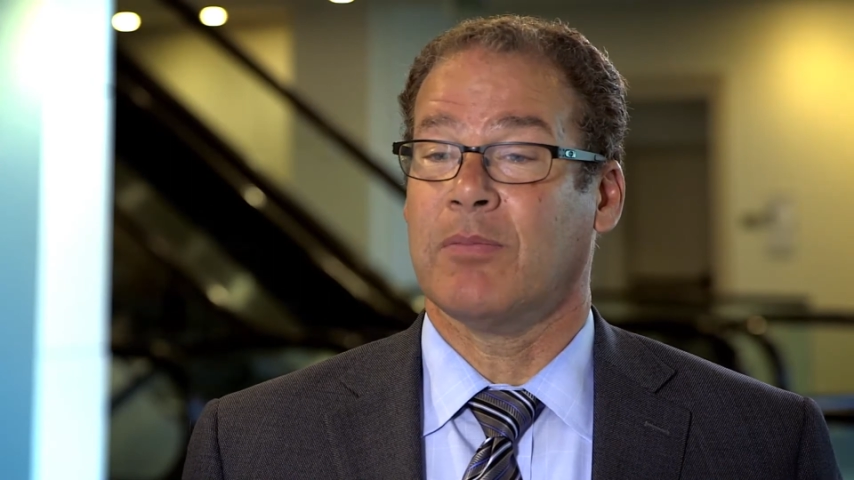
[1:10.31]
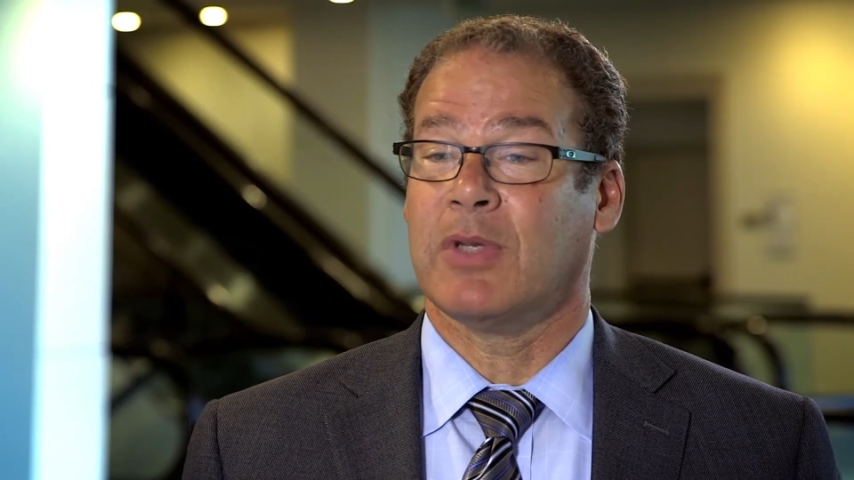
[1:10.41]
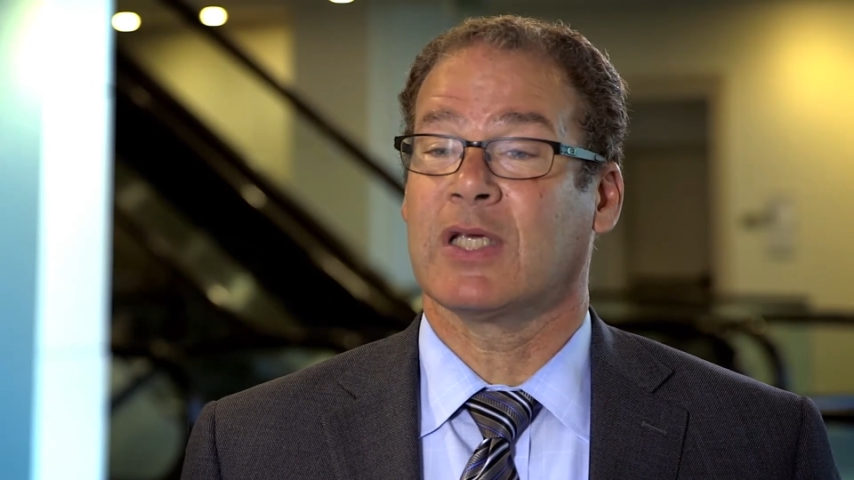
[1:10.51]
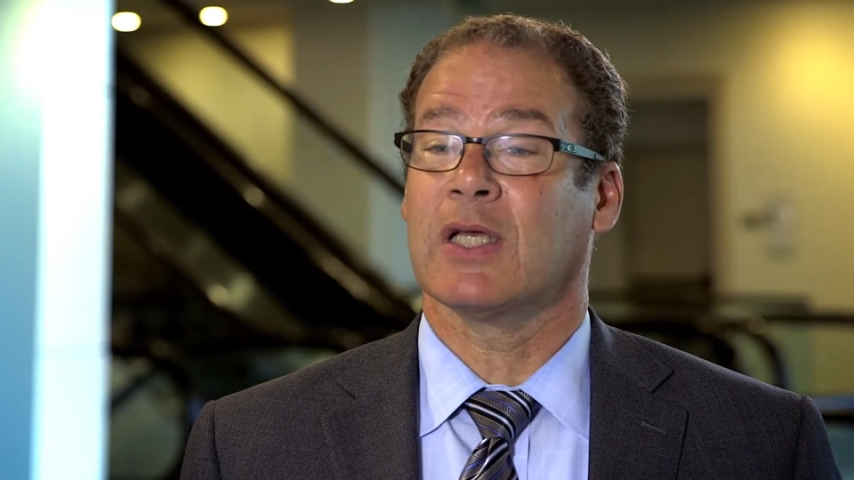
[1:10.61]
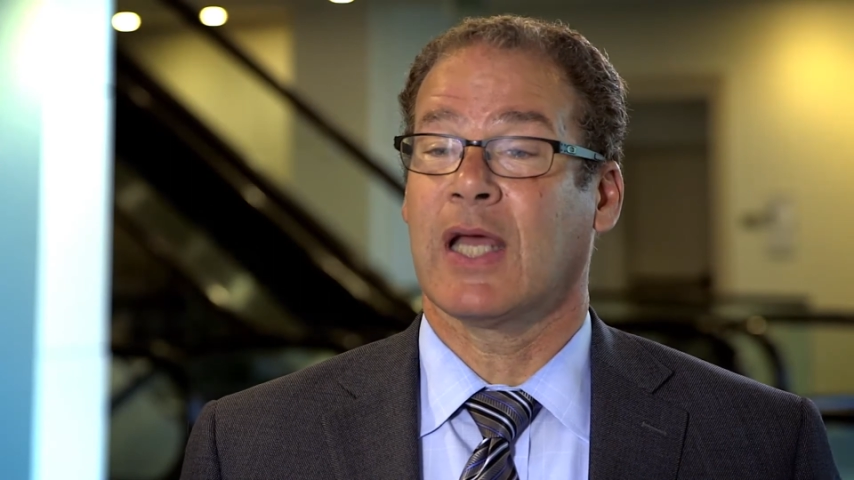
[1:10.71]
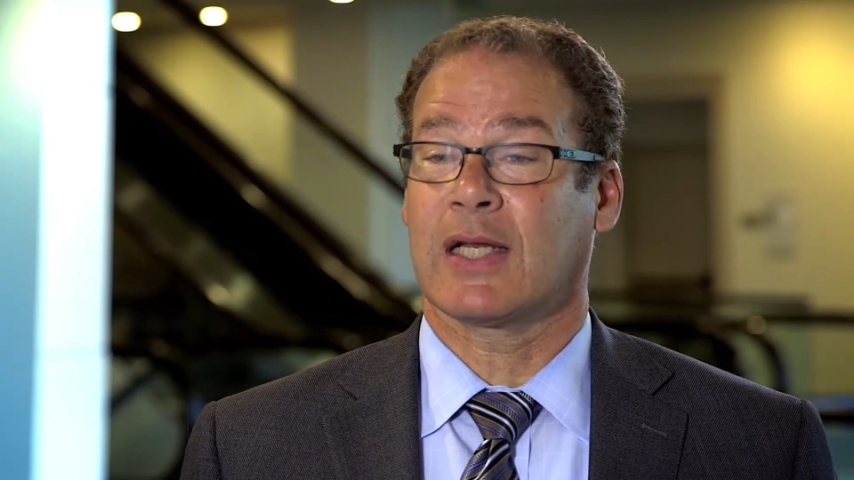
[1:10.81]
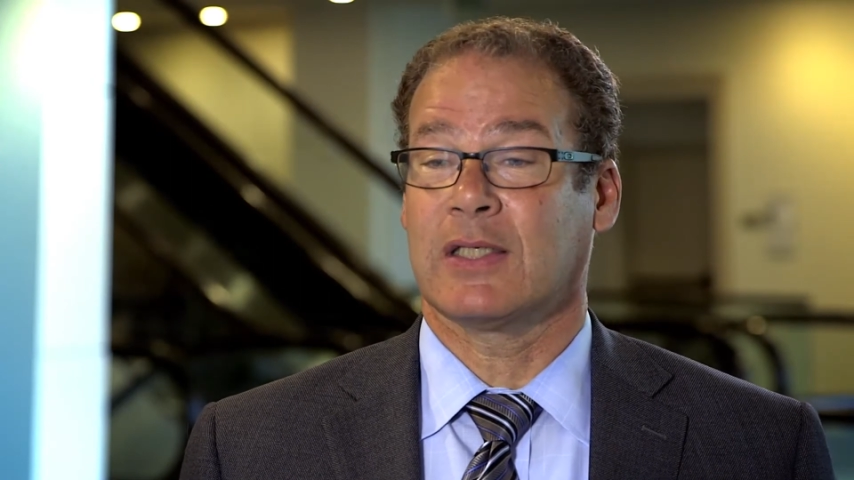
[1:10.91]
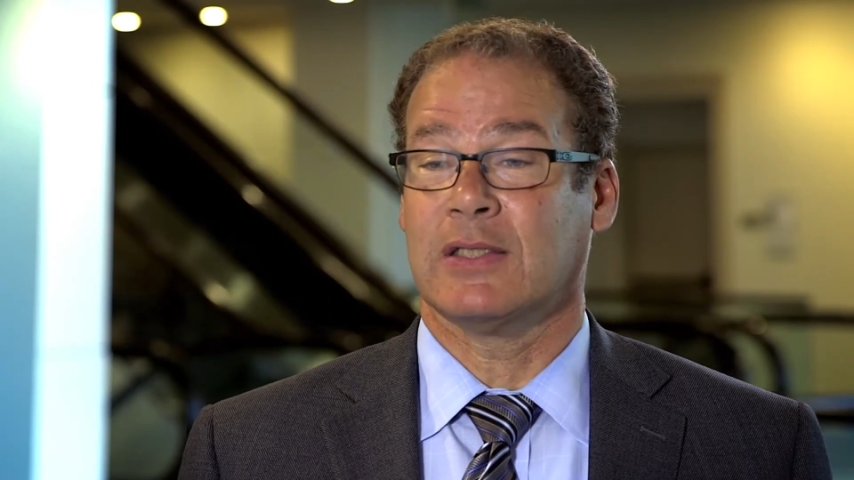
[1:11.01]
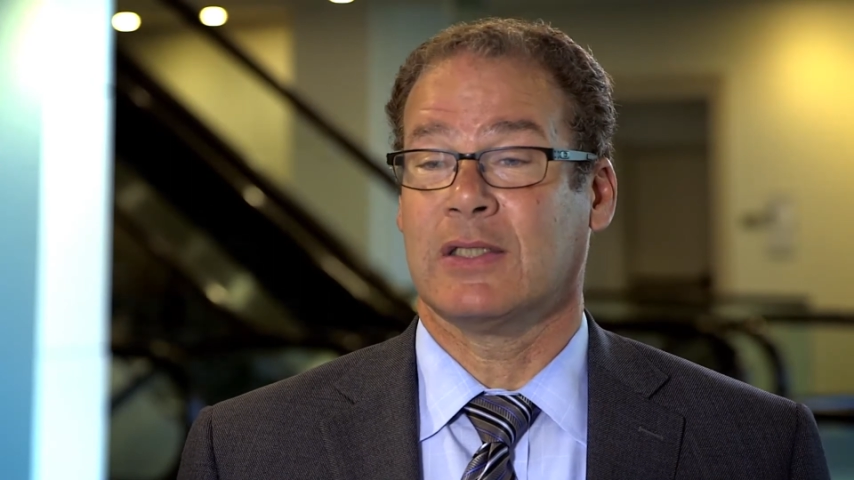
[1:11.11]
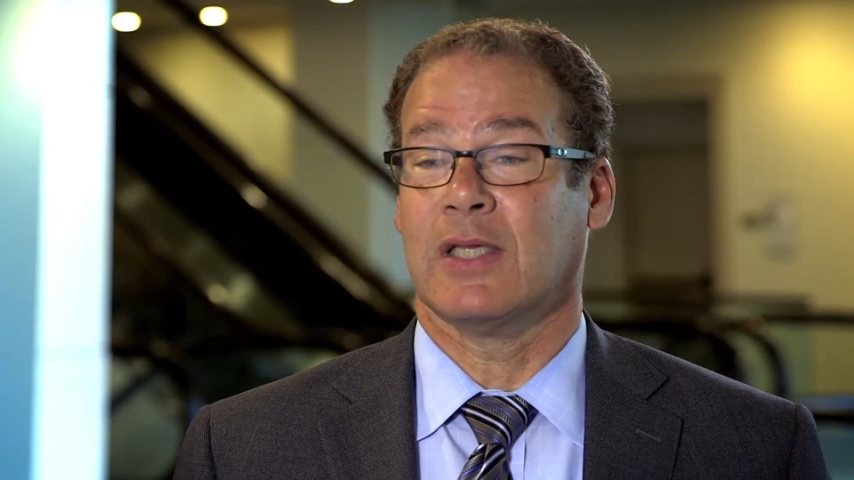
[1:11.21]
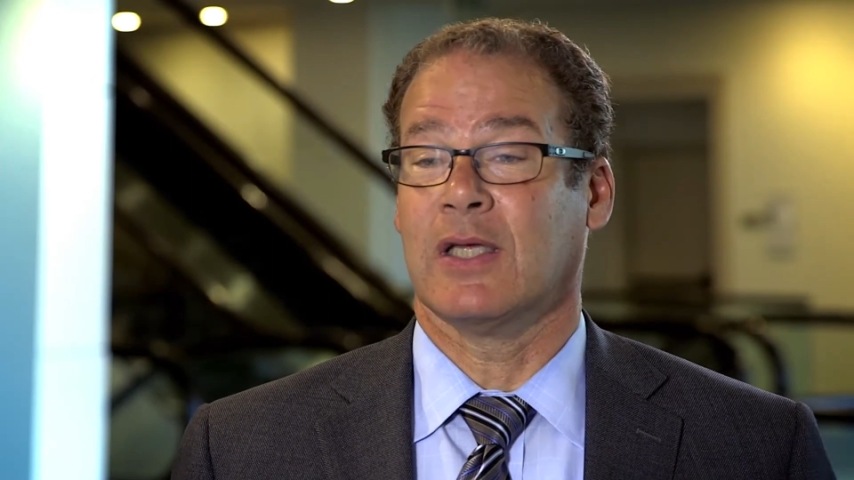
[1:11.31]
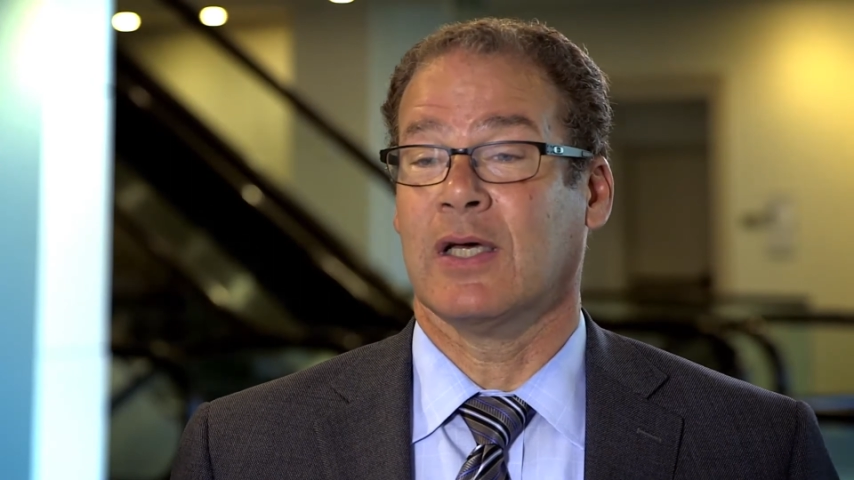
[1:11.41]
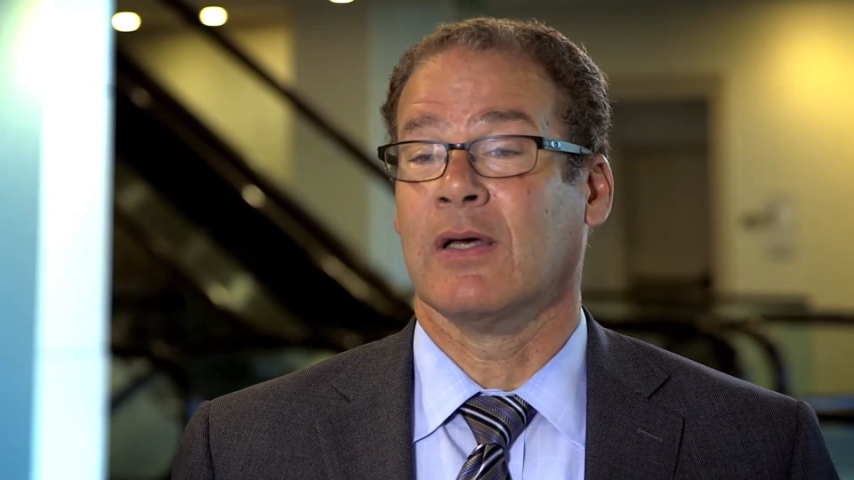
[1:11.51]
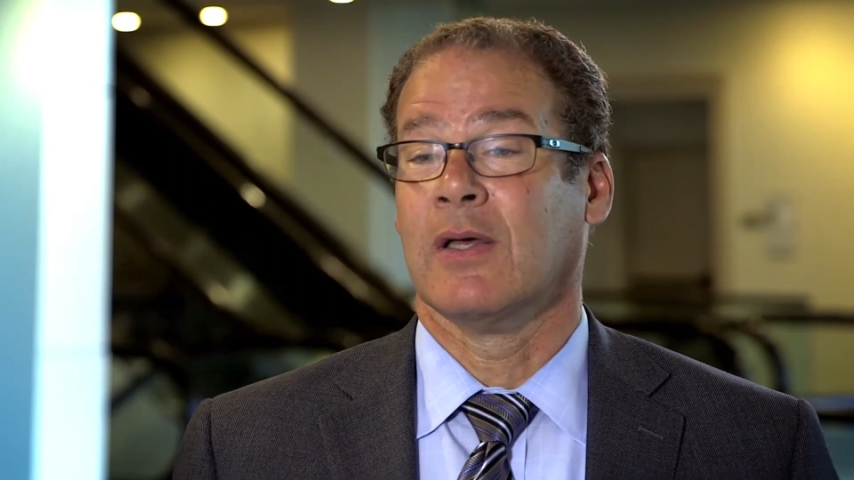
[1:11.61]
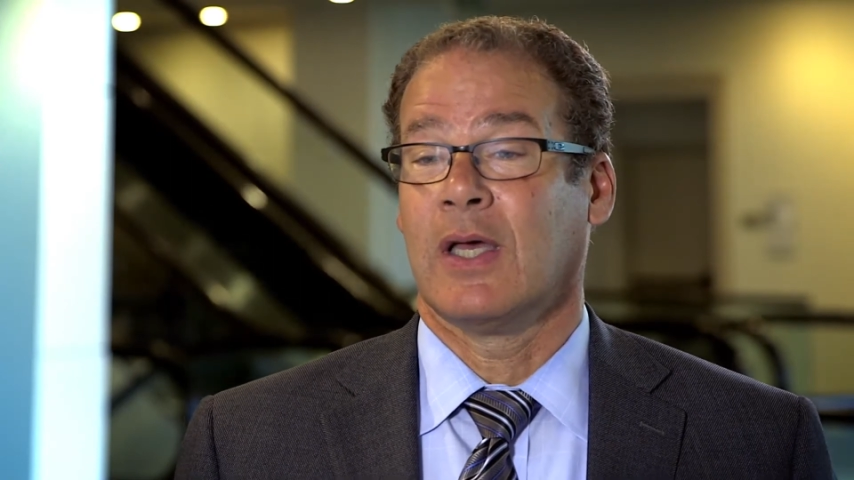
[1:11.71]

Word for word: and be connected to the